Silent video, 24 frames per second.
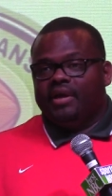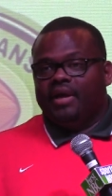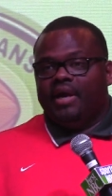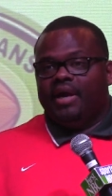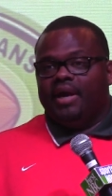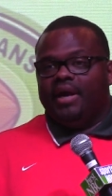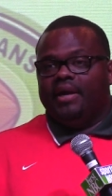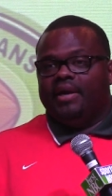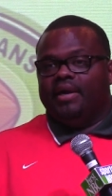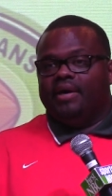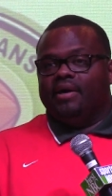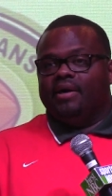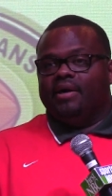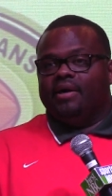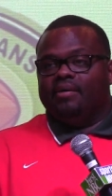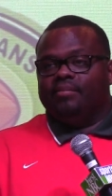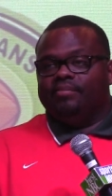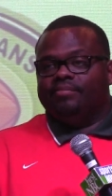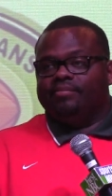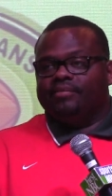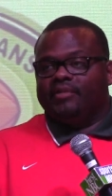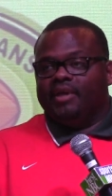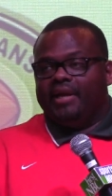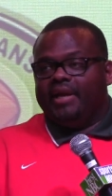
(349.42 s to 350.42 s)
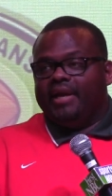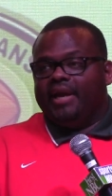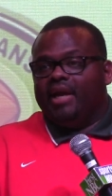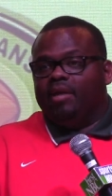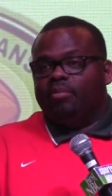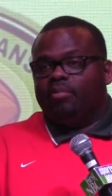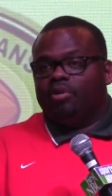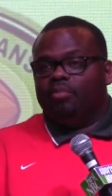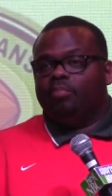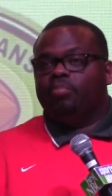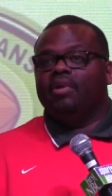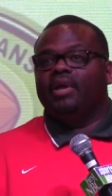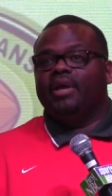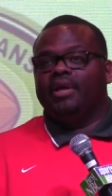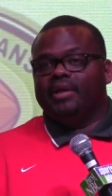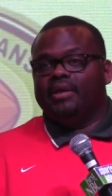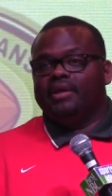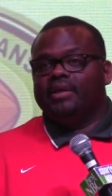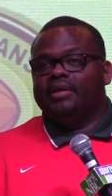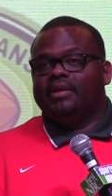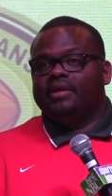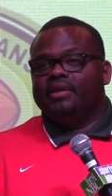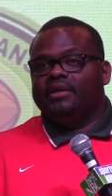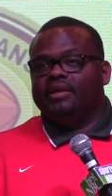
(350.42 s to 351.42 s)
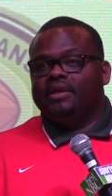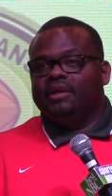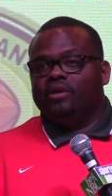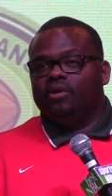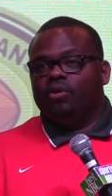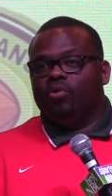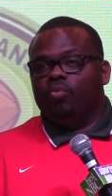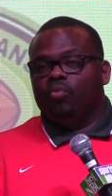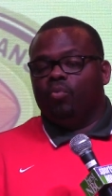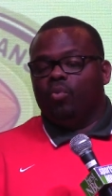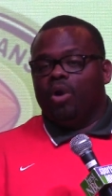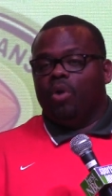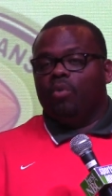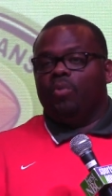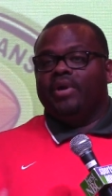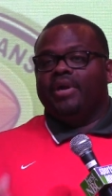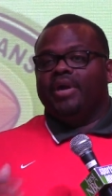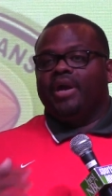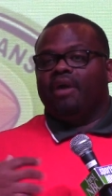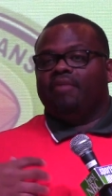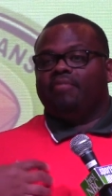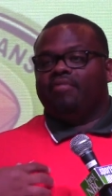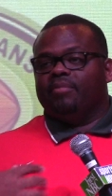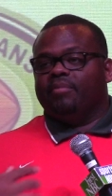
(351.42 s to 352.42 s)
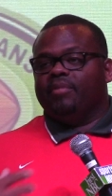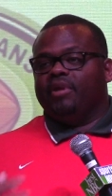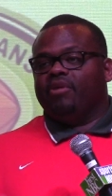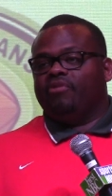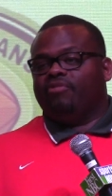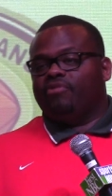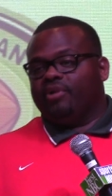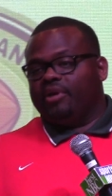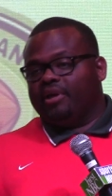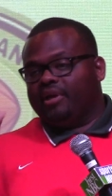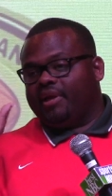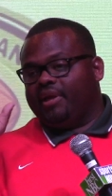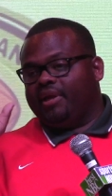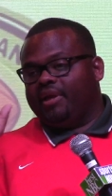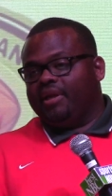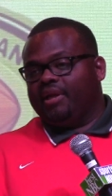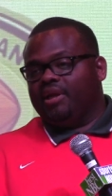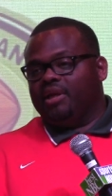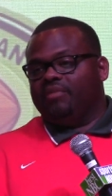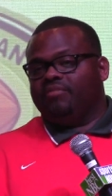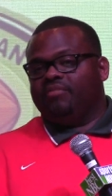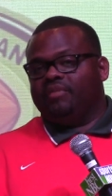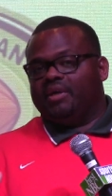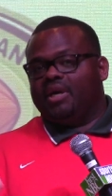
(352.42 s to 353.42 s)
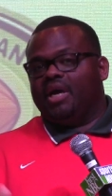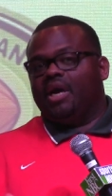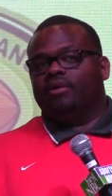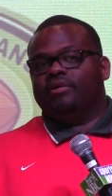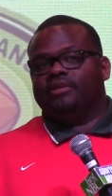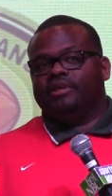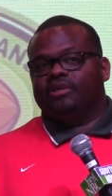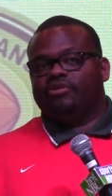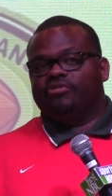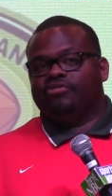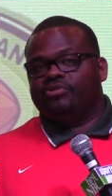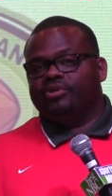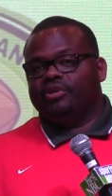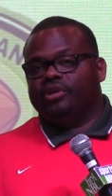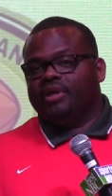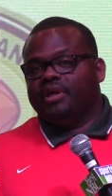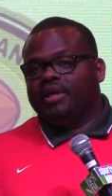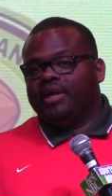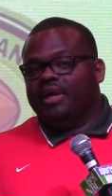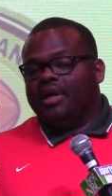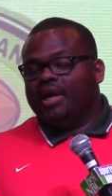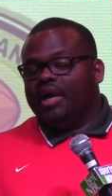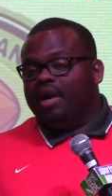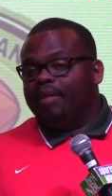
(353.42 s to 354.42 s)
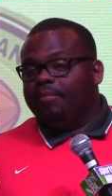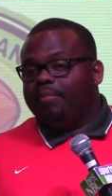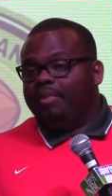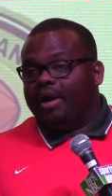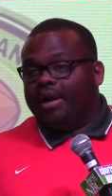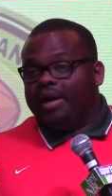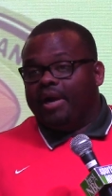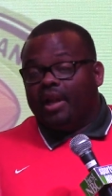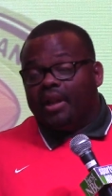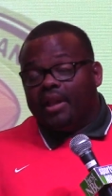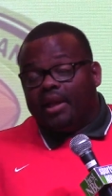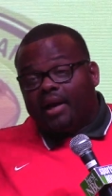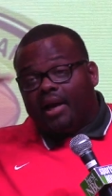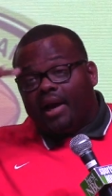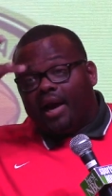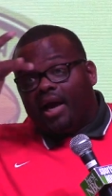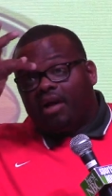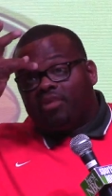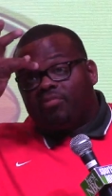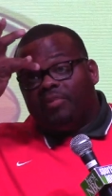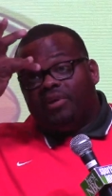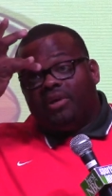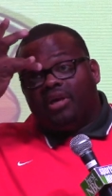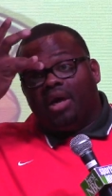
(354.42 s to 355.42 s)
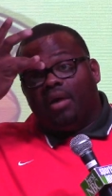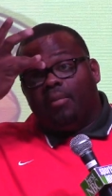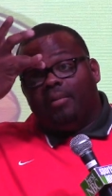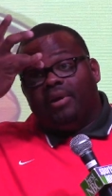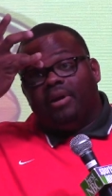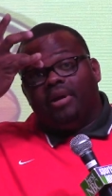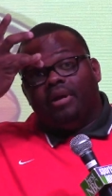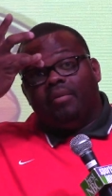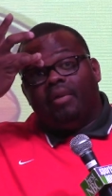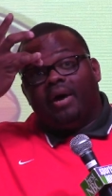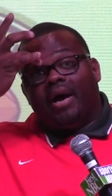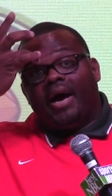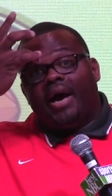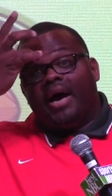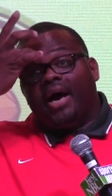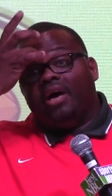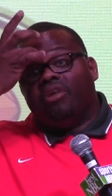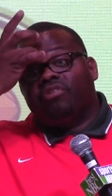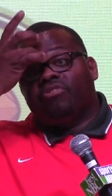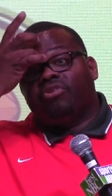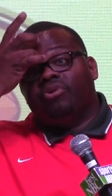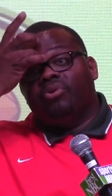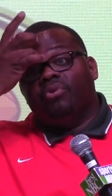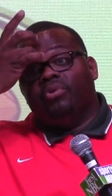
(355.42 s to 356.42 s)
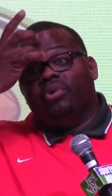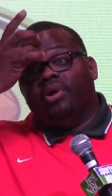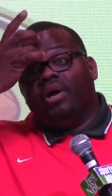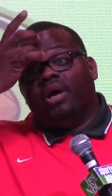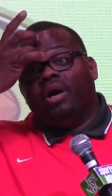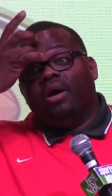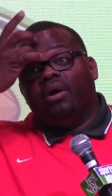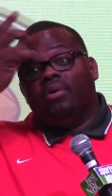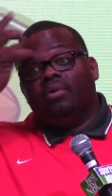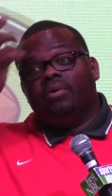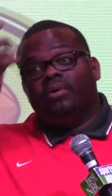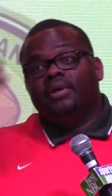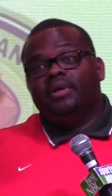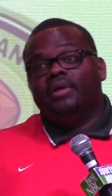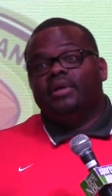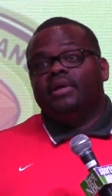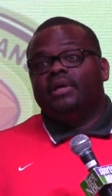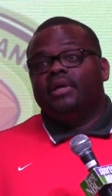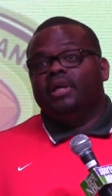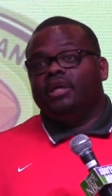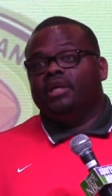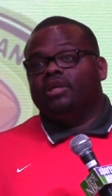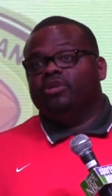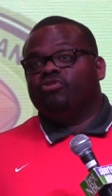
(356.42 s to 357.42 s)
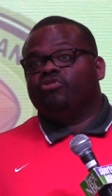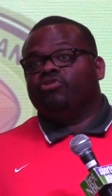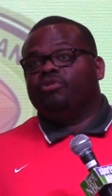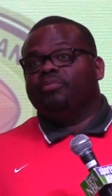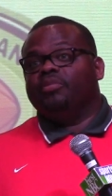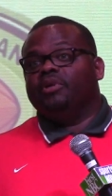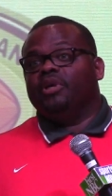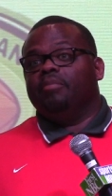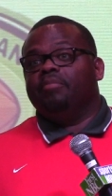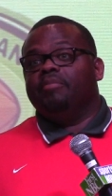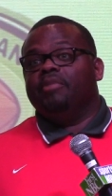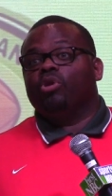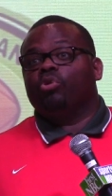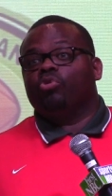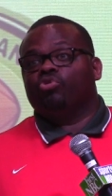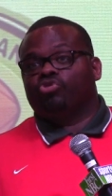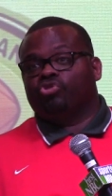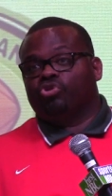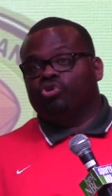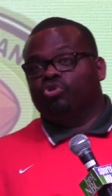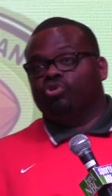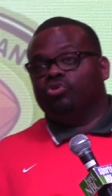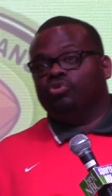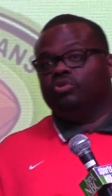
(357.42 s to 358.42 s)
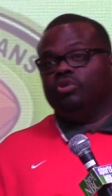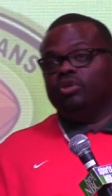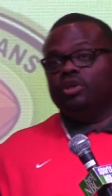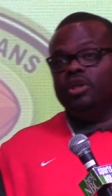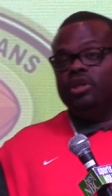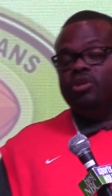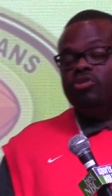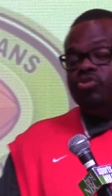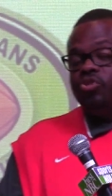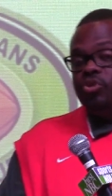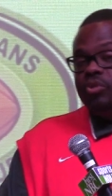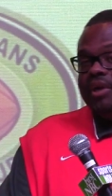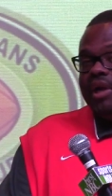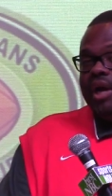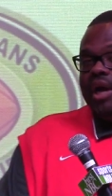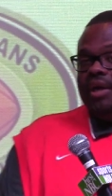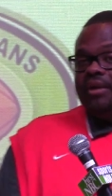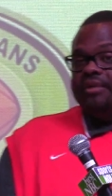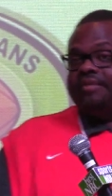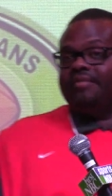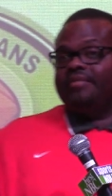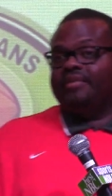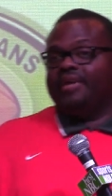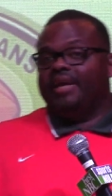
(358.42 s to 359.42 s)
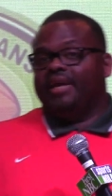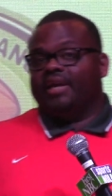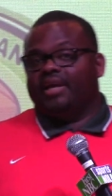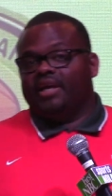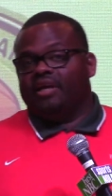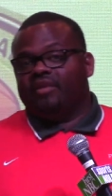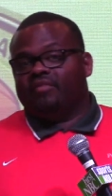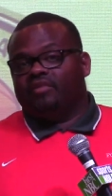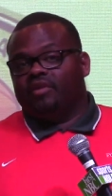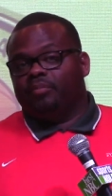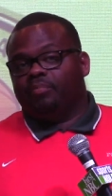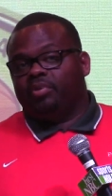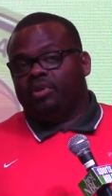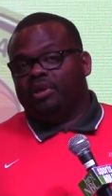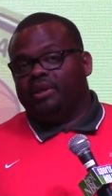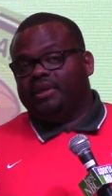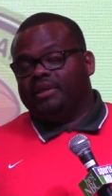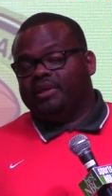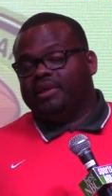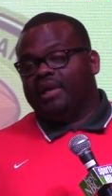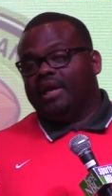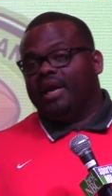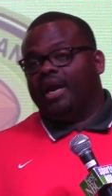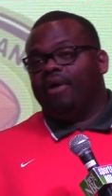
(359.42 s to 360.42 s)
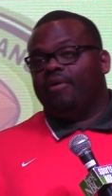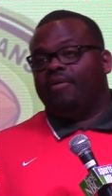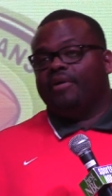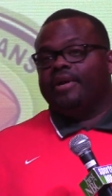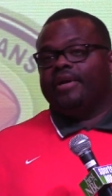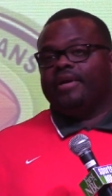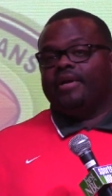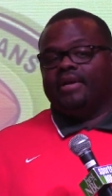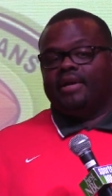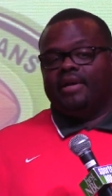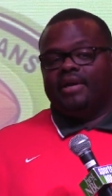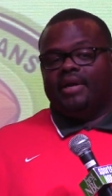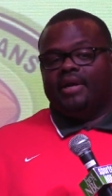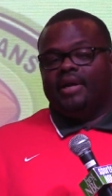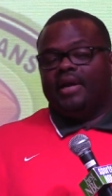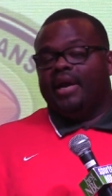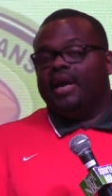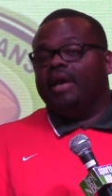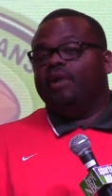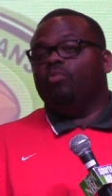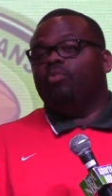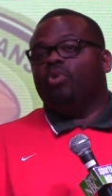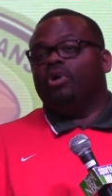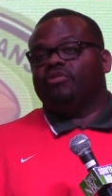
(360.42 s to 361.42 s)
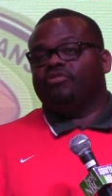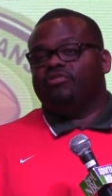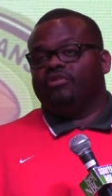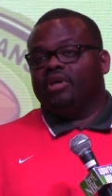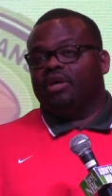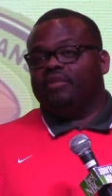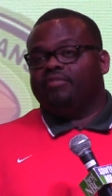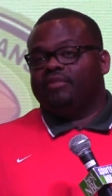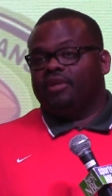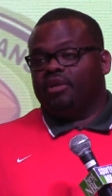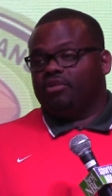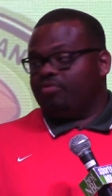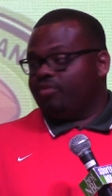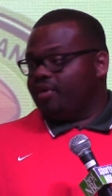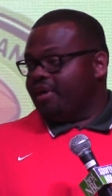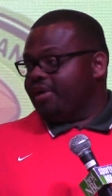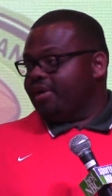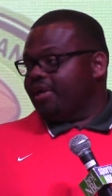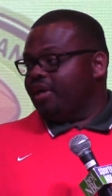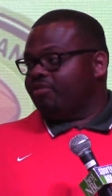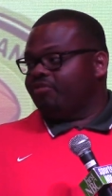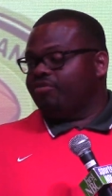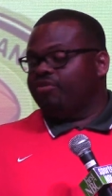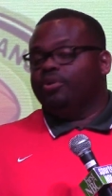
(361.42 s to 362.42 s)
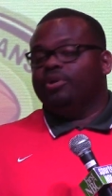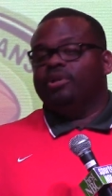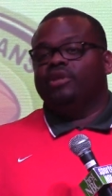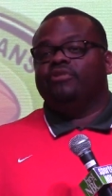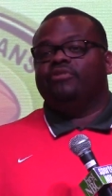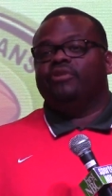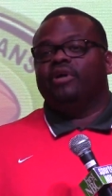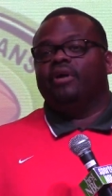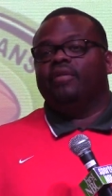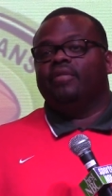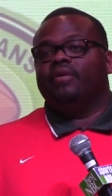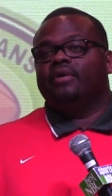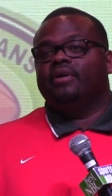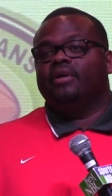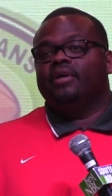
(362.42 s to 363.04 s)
and um, and they're able to play you know, where we have to make sure the kid lives in our district. And by Helen Cox becoming a high school now, it used to be a middle school. So now it's take it's depleting Ehret and West Jeff that's right next door to each other,